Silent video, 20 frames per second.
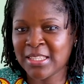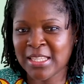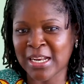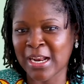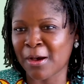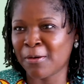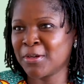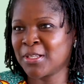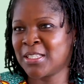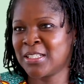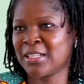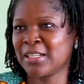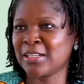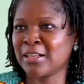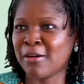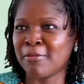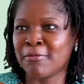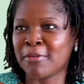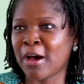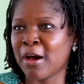And I was in
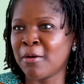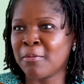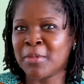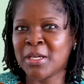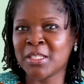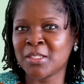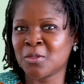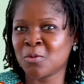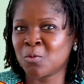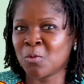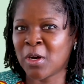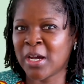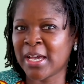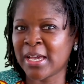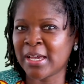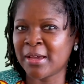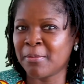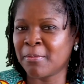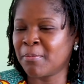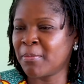an environment
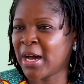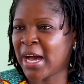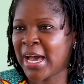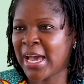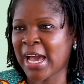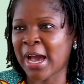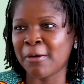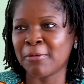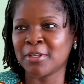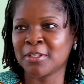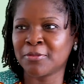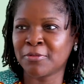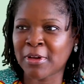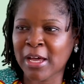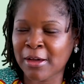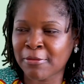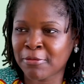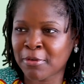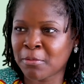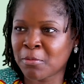whereby I was
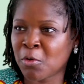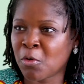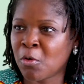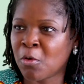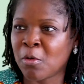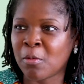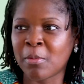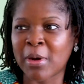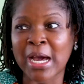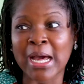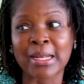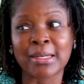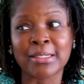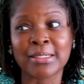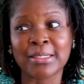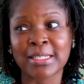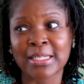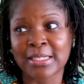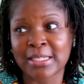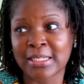far from home. I
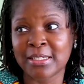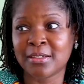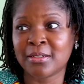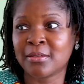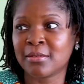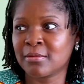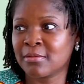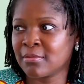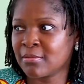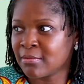didn't,